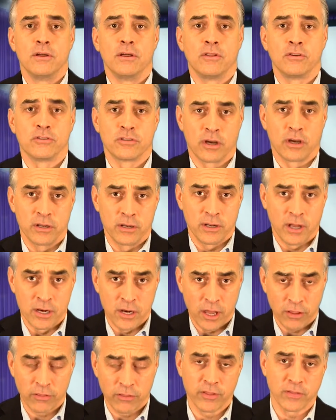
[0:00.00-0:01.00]
There's
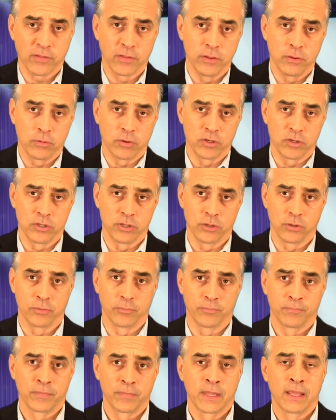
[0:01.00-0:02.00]
another thing that you can do,
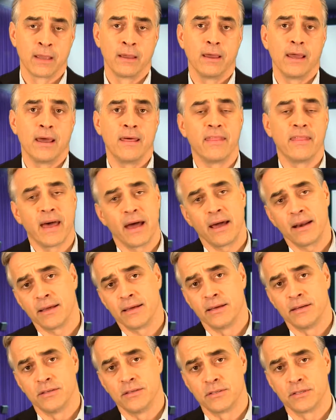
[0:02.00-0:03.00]
and that
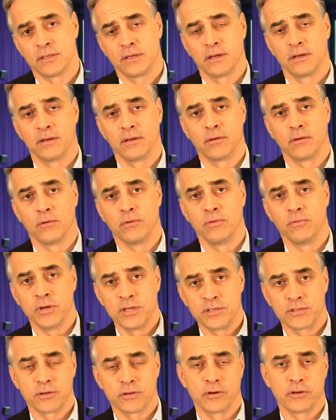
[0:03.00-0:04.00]
is
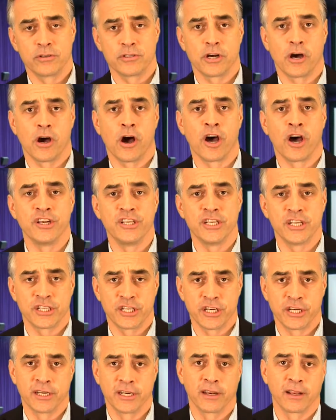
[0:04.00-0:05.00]
research
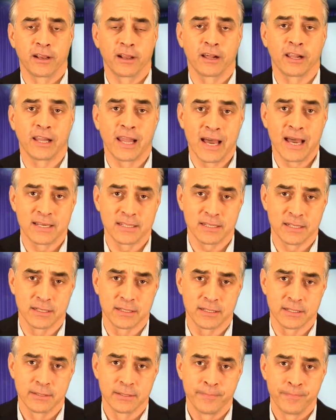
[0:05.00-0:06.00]
audition
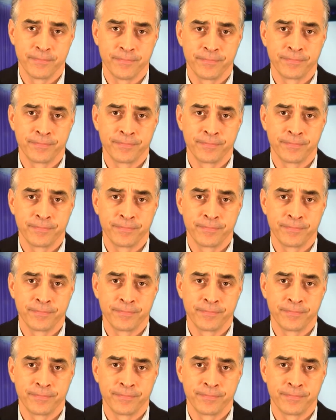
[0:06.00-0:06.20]
classes.